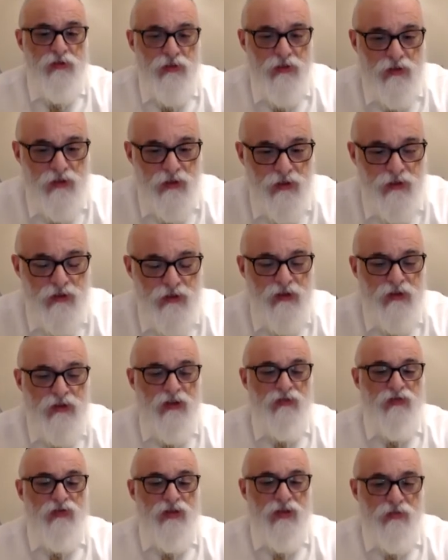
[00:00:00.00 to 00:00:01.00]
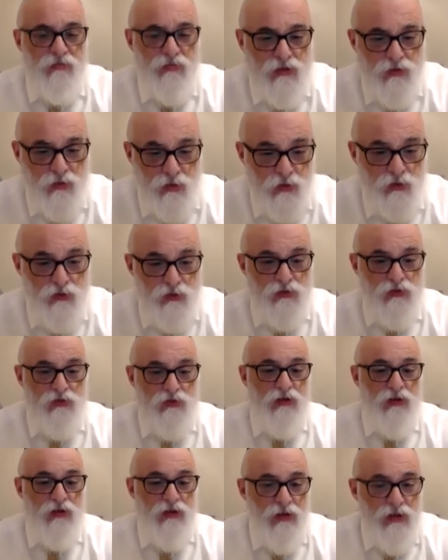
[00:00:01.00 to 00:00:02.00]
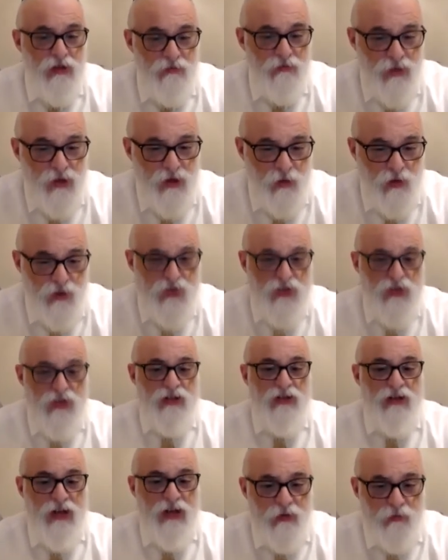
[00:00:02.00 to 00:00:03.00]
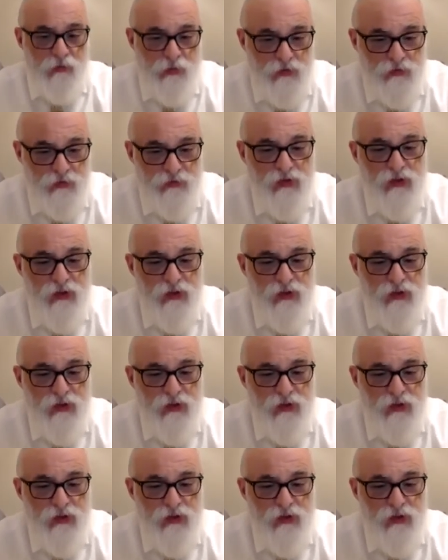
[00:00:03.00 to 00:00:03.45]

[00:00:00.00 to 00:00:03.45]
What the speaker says: he gives him the tools by which this can happen.